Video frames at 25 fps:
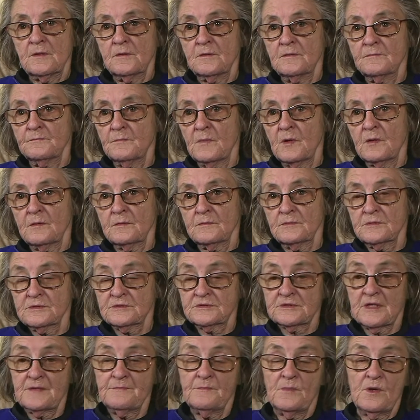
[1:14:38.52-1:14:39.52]
Oh, well,
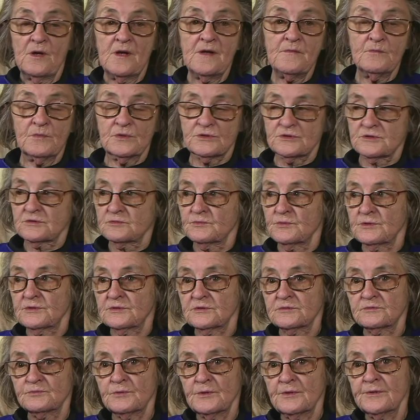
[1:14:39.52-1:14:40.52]
so mine was
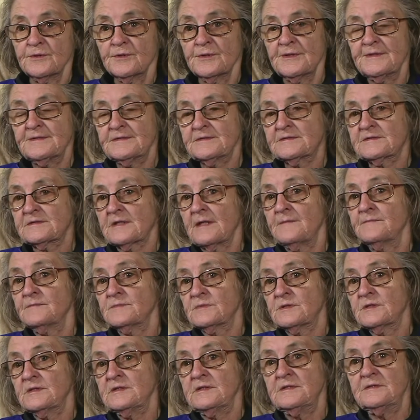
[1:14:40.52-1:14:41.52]
what,
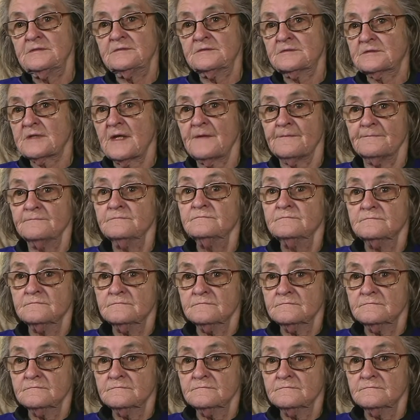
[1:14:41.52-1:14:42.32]
1977?